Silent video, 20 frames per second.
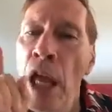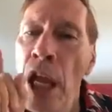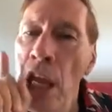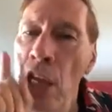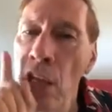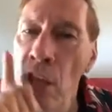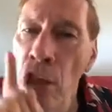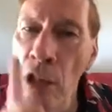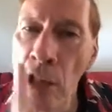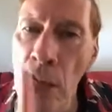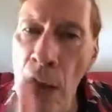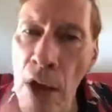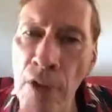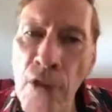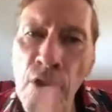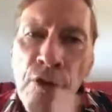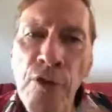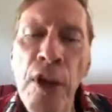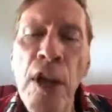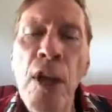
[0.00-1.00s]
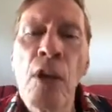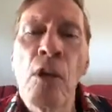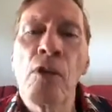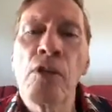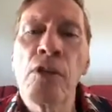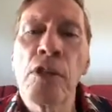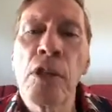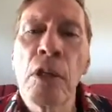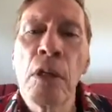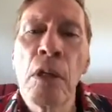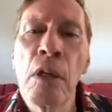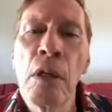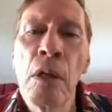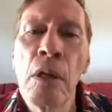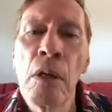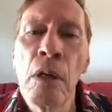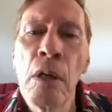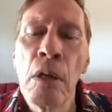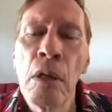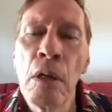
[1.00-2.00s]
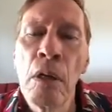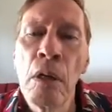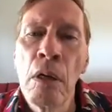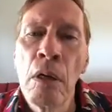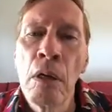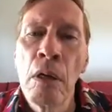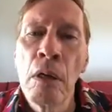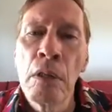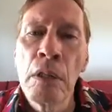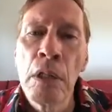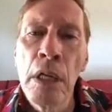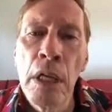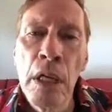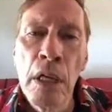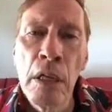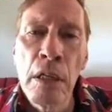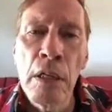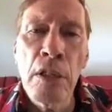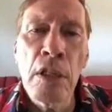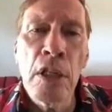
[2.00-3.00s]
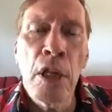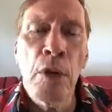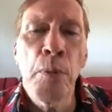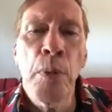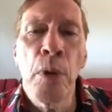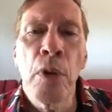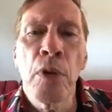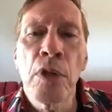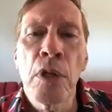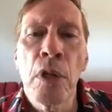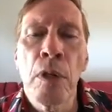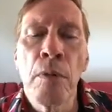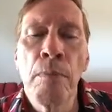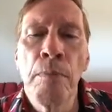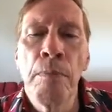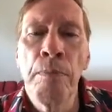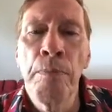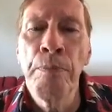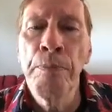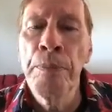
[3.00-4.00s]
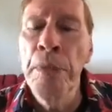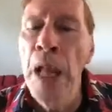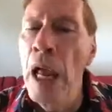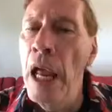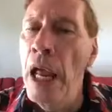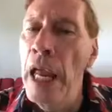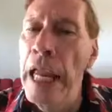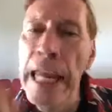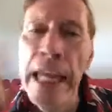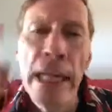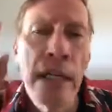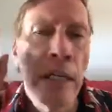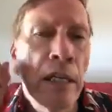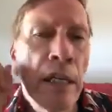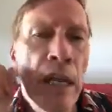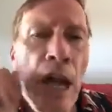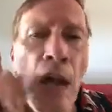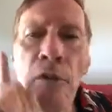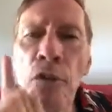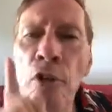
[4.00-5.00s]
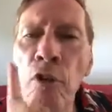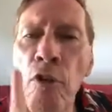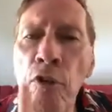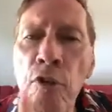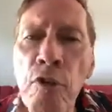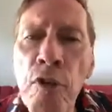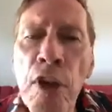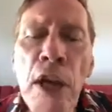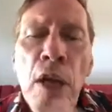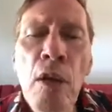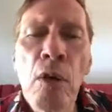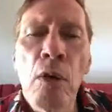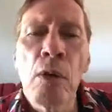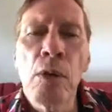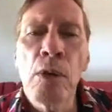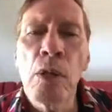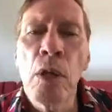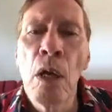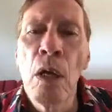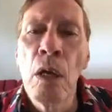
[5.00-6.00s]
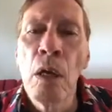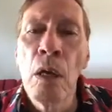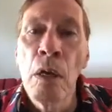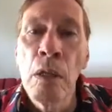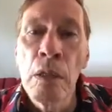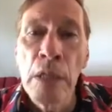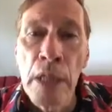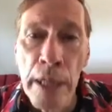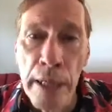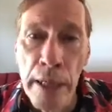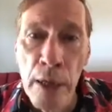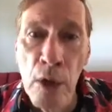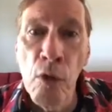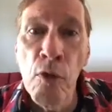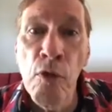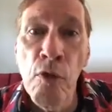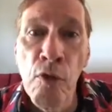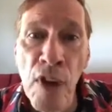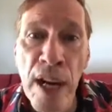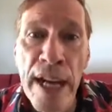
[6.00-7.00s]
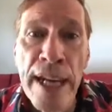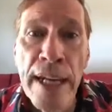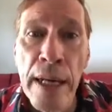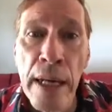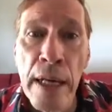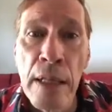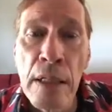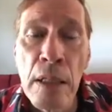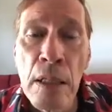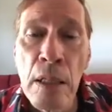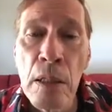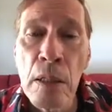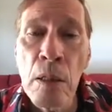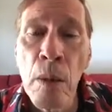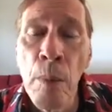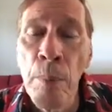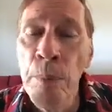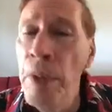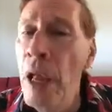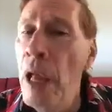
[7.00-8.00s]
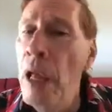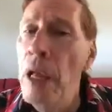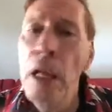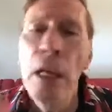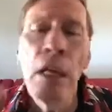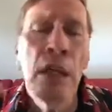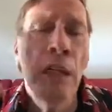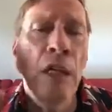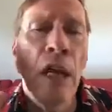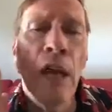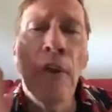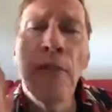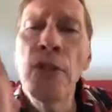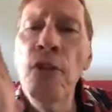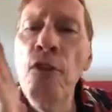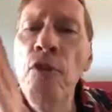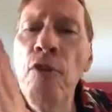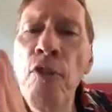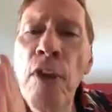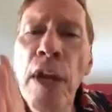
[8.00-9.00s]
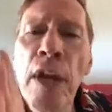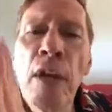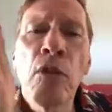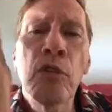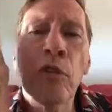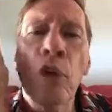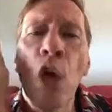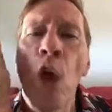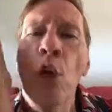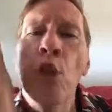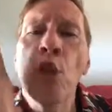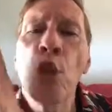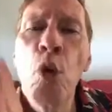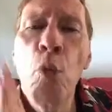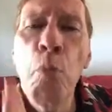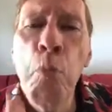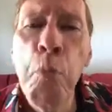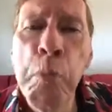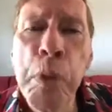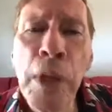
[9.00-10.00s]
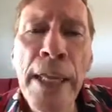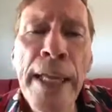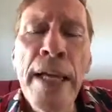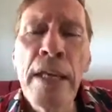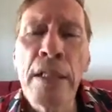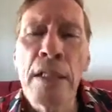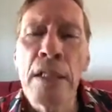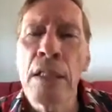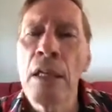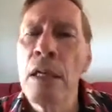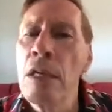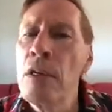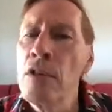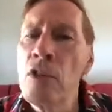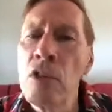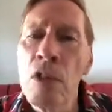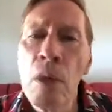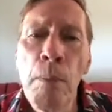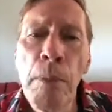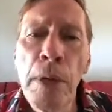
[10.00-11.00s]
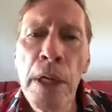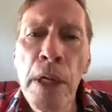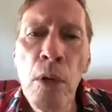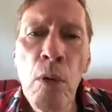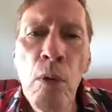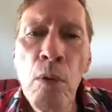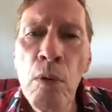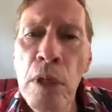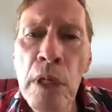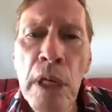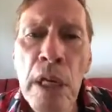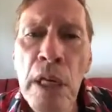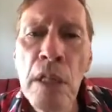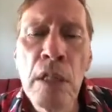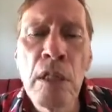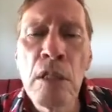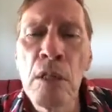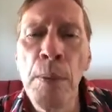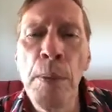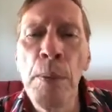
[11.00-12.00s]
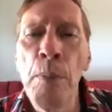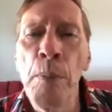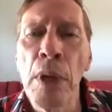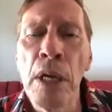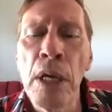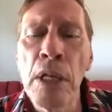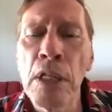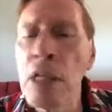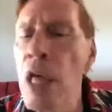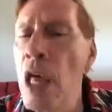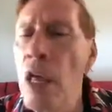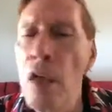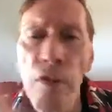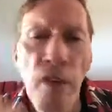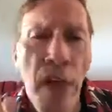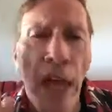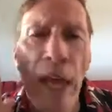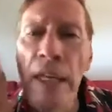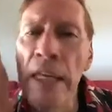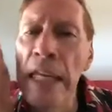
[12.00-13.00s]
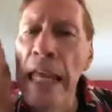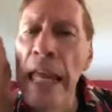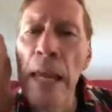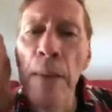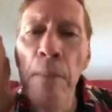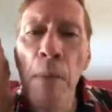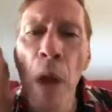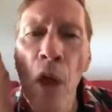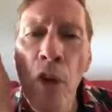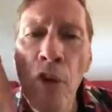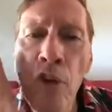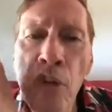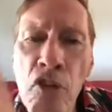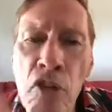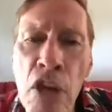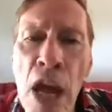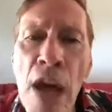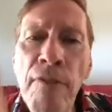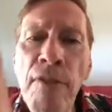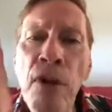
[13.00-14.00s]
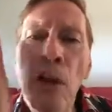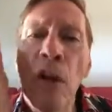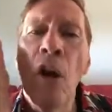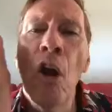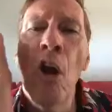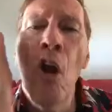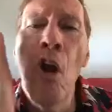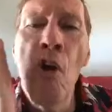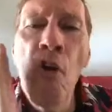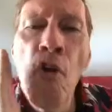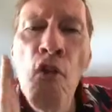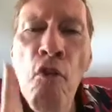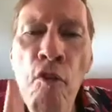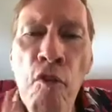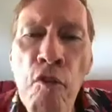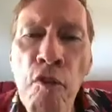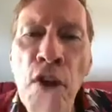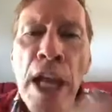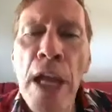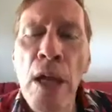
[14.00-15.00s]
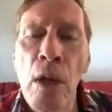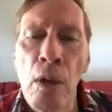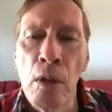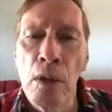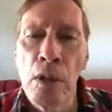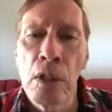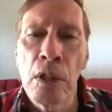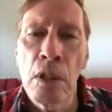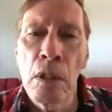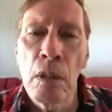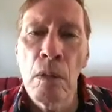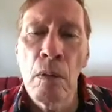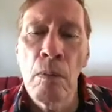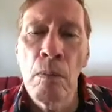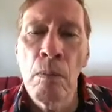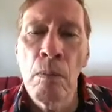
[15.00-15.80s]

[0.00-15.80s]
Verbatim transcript: It never fails to heal a sick person. It never fails to heal finances. It never fails to bless somebody who needs to be blessed. That name never fails.